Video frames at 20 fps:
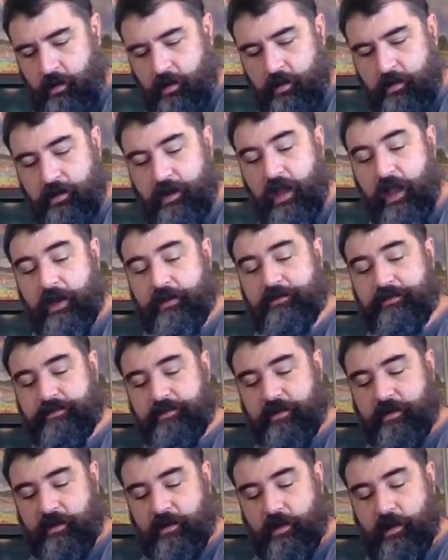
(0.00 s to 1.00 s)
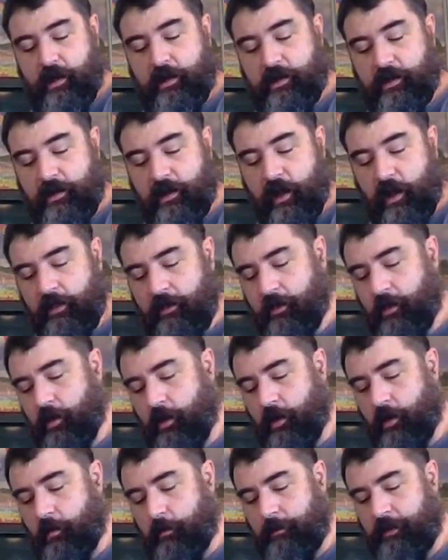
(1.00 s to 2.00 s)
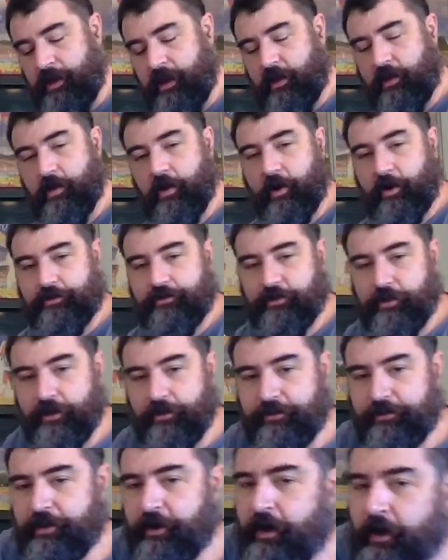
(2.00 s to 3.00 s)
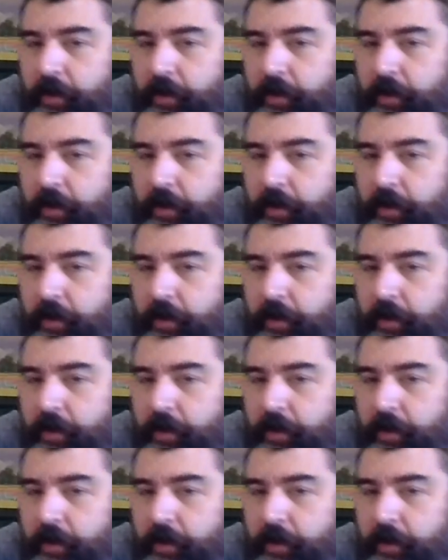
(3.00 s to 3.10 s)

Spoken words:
Next, another pink cartridge.